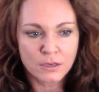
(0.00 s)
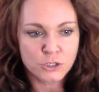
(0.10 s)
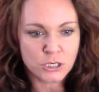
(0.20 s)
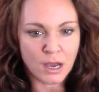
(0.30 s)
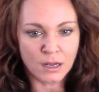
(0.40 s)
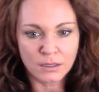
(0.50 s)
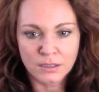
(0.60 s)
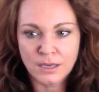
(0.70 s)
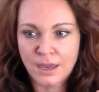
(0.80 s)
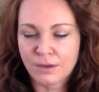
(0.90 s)
chocolate
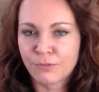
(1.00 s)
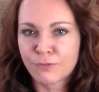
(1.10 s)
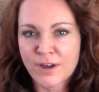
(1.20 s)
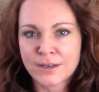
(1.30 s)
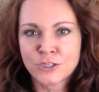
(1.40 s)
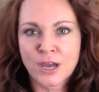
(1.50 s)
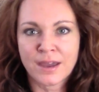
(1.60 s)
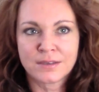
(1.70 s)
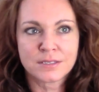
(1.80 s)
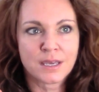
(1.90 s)
cake, fudge
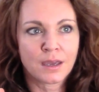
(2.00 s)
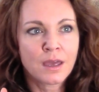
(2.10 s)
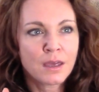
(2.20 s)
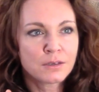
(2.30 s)
icing,